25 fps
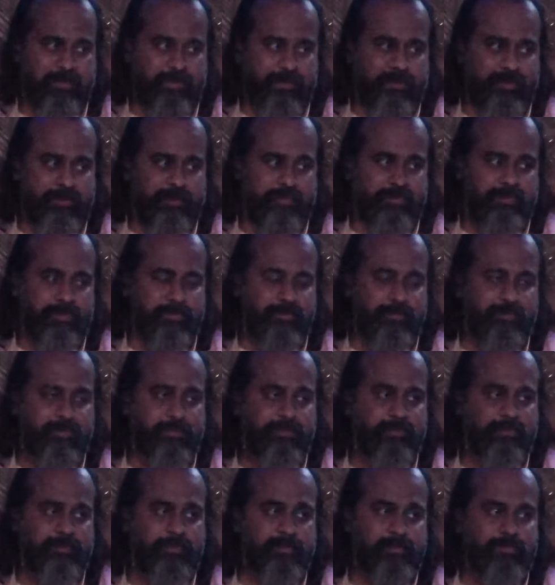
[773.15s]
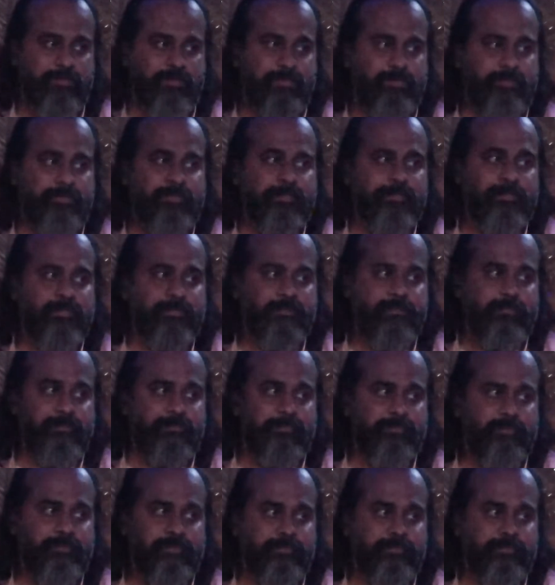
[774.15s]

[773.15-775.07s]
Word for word: it's been around more than 24 hours,